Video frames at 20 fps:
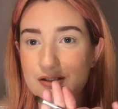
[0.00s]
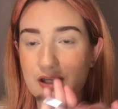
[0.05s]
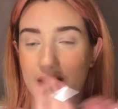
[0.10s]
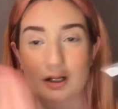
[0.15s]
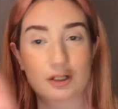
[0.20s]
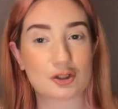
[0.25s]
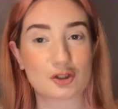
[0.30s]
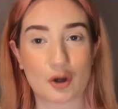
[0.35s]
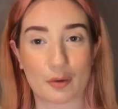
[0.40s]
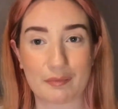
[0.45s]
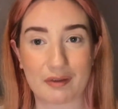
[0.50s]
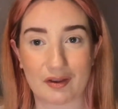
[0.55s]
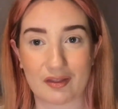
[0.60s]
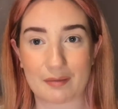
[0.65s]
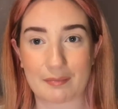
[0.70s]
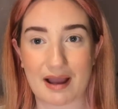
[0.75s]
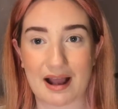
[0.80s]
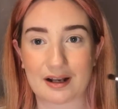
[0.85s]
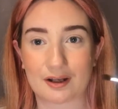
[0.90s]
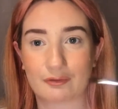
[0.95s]
sold me on the
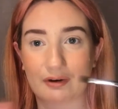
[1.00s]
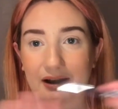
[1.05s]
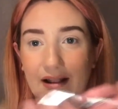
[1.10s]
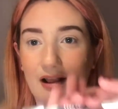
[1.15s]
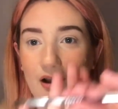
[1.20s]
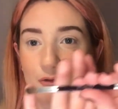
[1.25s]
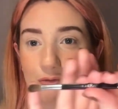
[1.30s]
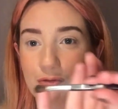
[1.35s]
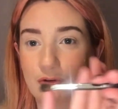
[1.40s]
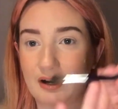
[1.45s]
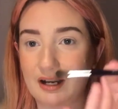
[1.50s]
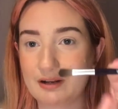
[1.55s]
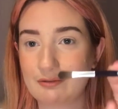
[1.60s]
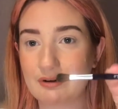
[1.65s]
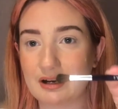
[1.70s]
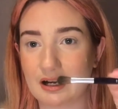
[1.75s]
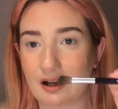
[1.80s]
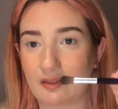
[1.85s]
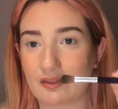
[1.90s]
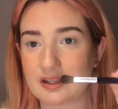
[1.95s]
palette already. I really,
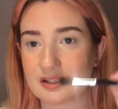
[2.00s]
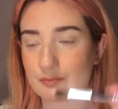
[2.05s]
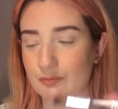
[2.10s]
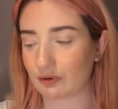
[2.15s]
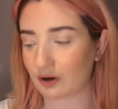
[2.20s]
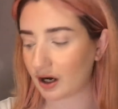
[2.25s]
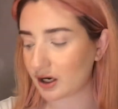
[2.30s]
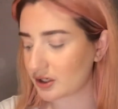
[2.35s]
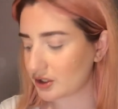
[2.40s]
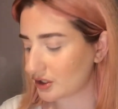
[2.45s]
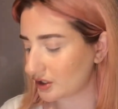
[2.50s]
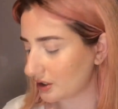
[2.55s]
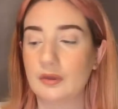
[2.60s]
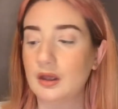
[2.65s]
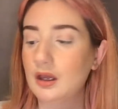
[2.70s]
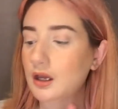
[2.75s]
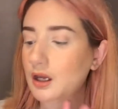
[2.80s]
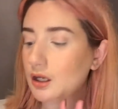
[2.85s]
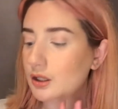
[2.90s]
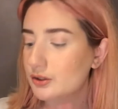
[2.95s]
really like this brush.
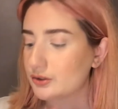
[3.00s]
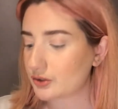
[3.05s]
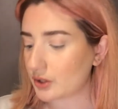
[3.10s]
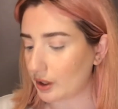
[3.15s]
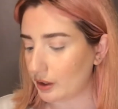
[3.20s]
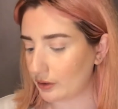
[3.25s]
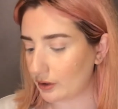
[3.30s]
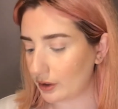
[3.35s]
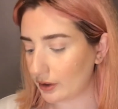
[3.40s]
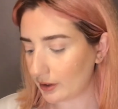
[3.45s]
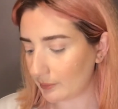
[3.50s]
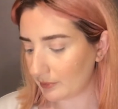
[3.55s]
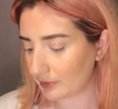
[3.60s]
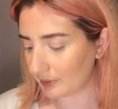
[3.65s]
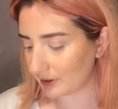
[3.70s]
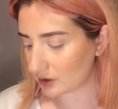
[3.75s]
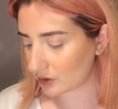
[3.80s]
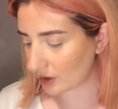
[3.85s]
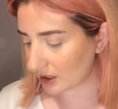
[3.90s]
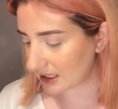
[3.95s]
So the look I'm going to
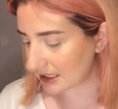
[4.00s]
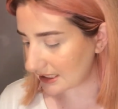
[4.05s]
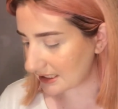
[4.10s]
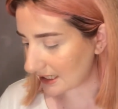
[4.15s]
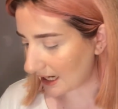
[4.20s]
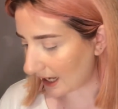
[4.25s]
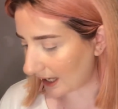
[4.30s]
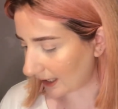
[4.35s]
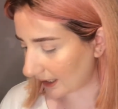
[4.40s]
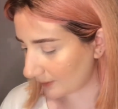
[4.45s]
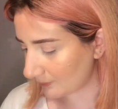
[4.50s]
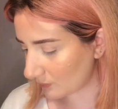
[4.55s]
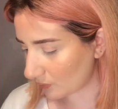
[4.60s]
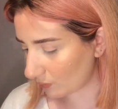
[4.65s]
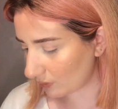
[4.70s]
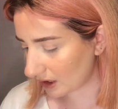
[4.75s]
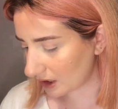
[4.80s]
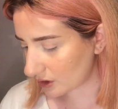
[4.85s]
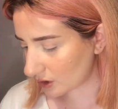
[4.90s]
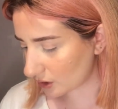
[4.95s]
be doing today, I'm not
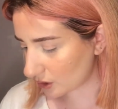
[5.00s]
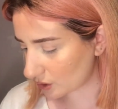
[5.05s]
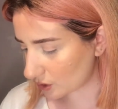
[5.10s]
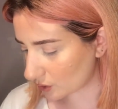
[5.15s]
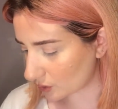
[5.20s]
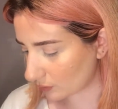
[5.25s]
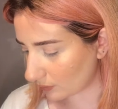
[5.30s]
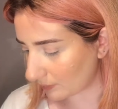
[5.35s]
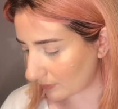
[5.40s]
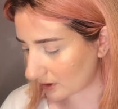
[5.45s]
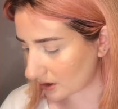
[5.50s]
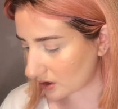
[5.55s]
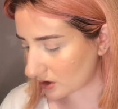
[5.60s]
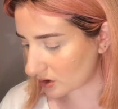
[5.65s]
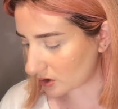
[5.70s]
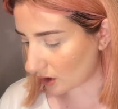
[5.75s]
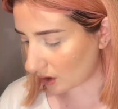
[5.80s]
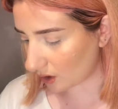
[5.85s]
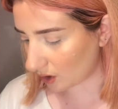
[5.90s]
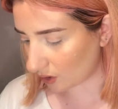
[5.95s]
really too sure what I'm going to
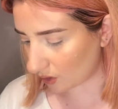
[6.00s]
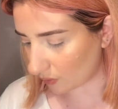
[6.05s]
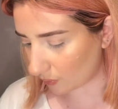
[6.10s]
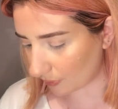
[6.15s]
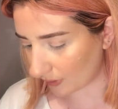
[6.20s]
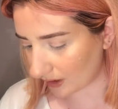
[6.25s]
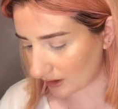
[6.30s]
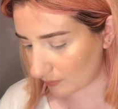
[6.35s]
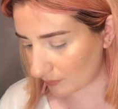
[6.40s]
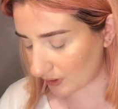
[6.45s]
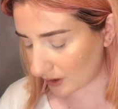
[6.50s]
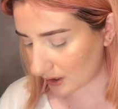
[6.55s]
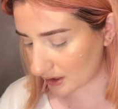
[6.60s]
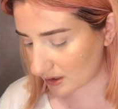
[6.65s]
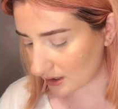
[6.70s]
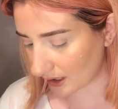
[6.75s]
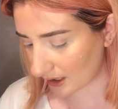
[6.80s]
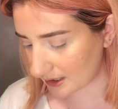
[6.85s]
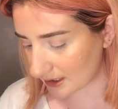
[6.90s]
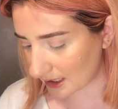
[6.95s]
start off with, because
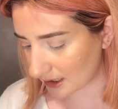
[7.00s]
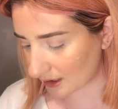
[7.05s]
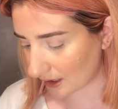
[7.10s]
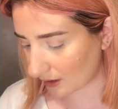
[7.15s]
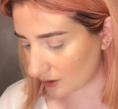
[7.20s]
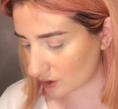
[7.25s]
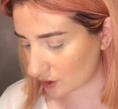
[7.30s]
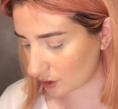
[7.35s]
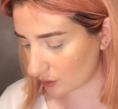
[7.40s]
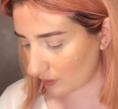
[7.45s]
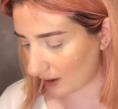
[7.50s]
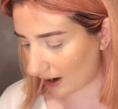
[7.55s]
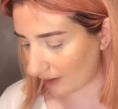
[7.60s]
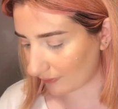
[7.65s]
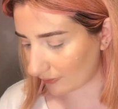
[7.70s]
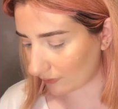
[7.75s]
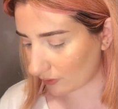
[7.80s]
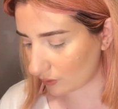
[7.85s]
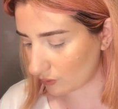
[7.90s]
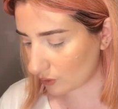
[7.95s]
like I said, they do have a
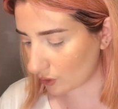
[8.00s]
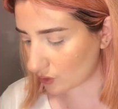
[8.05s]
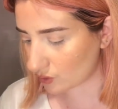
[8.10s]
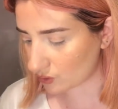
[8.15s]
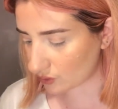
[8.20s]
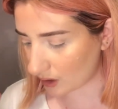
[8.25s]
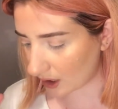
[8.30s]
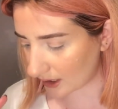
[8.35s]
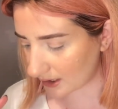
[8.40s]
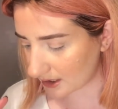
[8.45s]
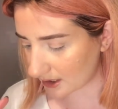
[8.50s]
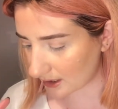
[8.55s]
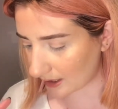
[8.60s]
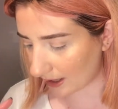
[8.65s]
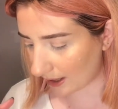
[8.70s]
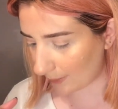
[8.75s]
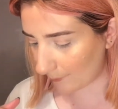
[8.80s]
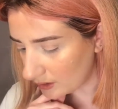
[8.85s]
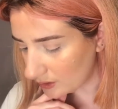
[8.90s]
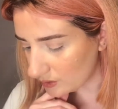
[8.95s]
few neutral colours in
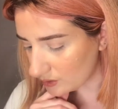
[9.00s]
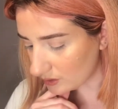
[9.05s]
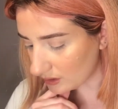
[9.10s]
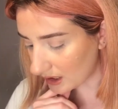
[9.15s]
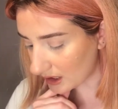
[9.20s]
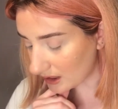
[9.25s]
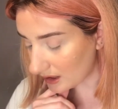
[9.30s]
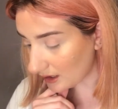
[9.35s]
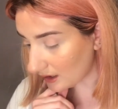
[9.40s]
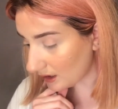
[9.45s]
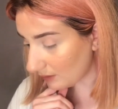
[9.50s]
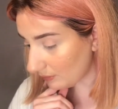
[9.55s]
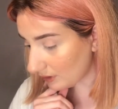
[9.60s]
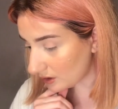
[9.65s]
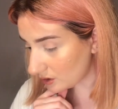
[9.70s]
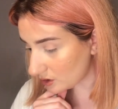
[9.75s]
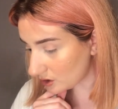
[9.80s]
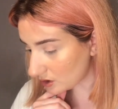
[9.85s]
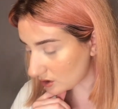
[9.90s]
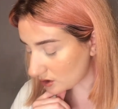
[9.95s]
them. So I think I might
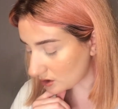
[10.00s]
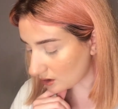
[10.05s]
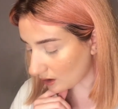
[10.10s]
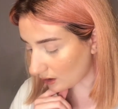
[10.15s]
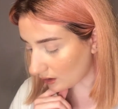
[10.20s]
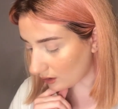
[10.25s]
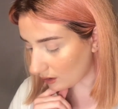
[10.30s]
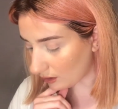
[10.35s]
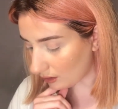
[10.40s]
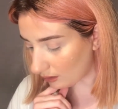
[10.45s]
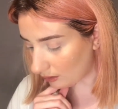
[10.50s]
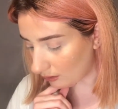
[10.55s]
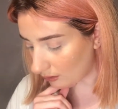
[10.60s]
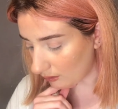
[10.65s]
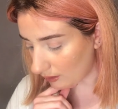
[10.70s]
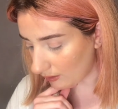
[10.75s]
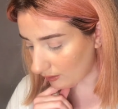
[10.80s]
just start off